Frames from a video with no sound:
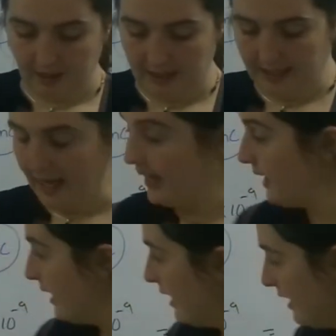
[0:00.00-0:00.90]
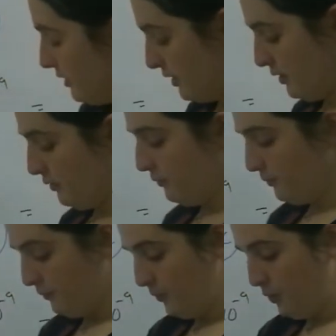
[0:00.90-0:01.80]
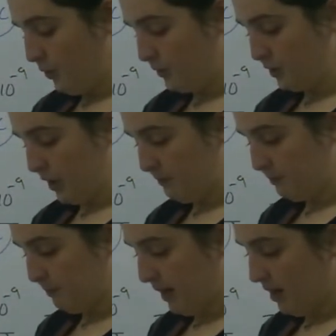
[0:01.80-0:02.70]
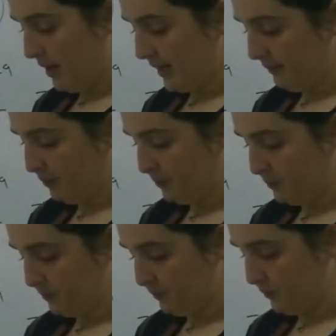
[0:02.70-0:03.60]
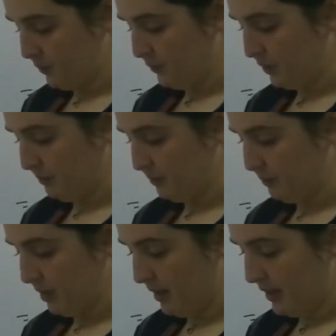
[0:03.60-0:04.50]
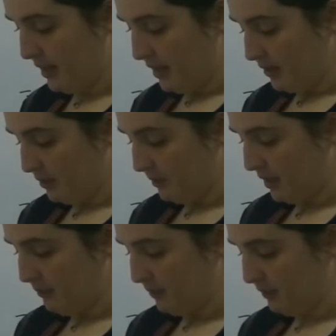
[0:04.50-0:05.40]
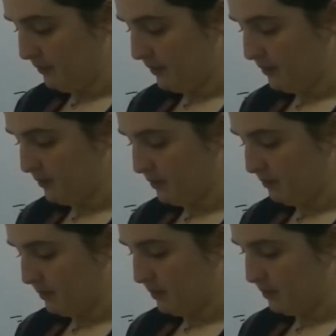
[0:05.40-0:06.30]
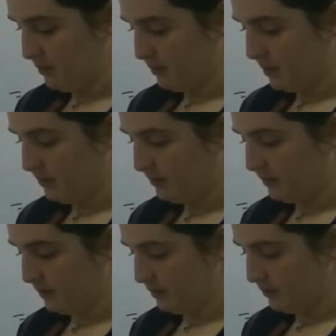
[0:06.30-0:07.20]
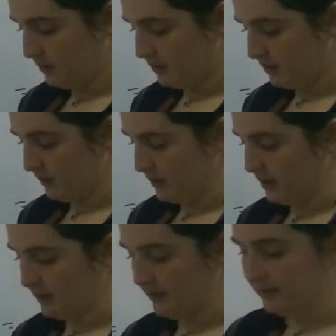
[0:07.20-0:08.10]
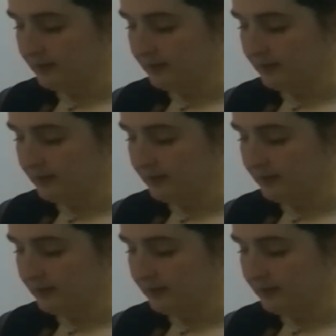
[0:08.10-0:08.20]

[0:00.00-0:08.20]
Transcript: Okay, so 4 times pi, 4 times pi times 8.85 times 10 to the minus 12. That.